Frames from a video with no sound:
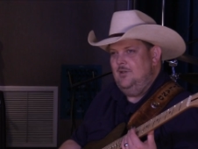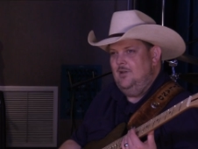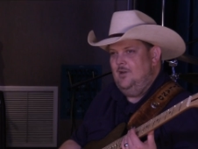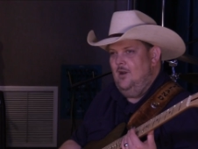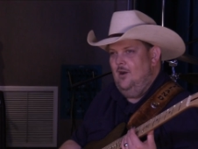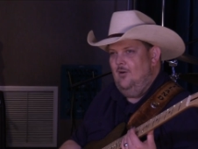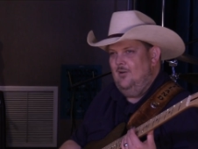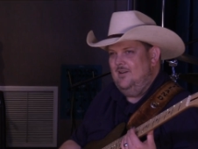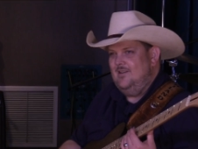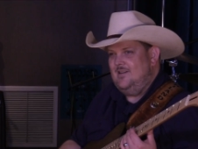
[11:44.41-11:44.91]
you
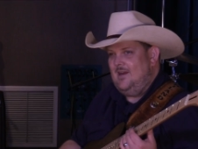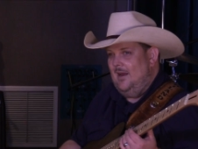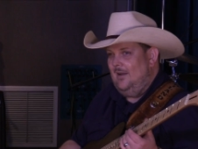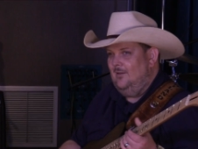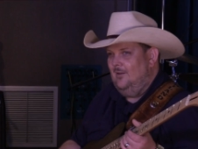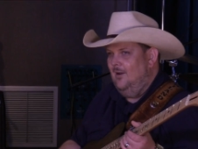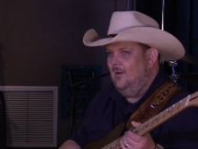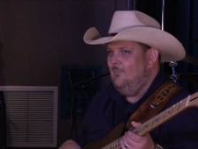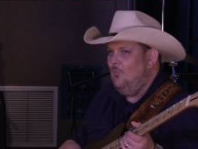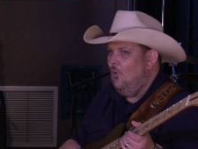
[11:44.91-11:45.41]
know, and it's got a
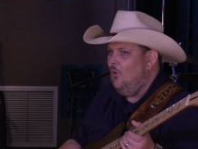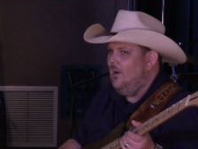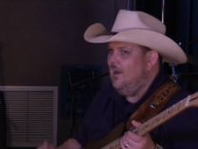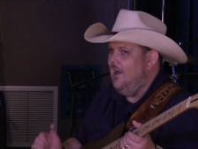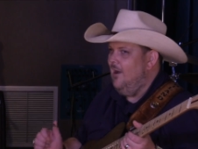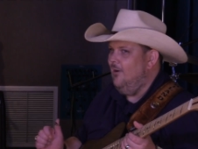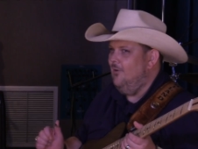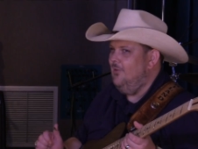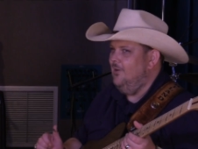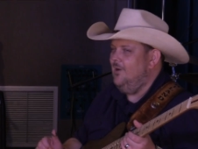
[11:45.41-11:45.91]
little more
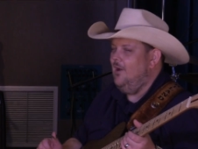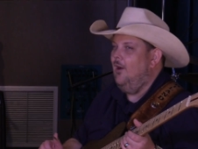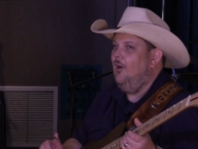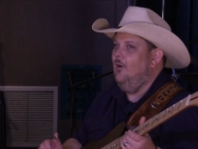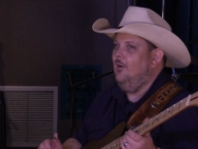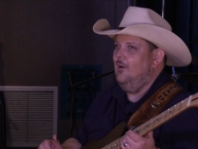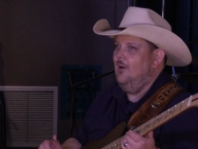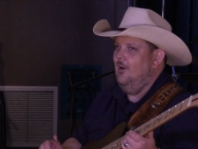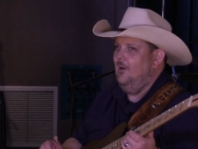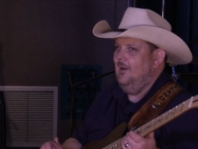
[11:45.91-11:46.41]
hair of the
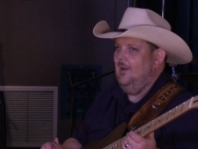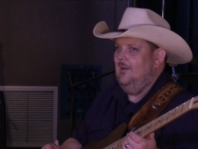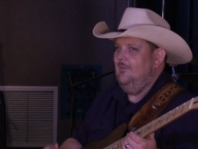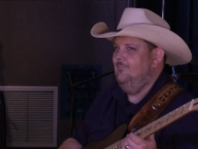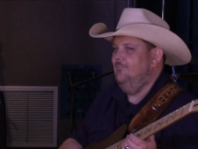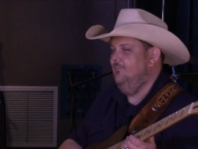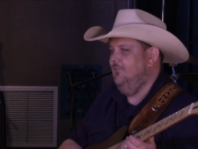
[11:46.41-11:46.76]
dog on it.